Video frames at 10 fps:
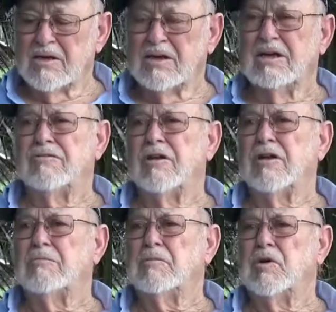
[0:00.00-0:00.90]
He
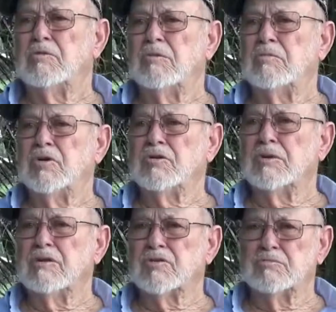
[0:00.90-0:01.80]
finally married my mother,
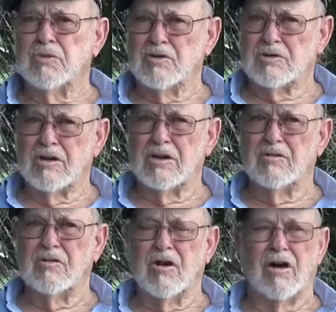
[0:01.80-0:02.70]
but it was much later
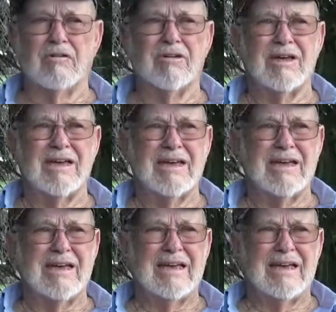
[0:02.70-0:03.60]
in life.
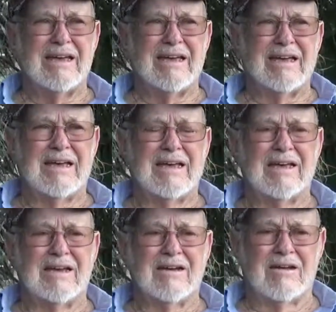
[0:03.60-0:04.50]

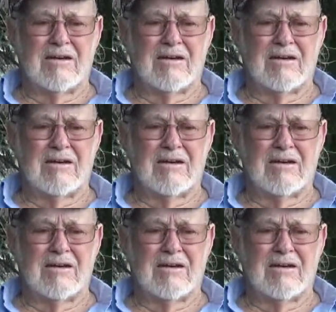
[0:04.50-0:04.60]
And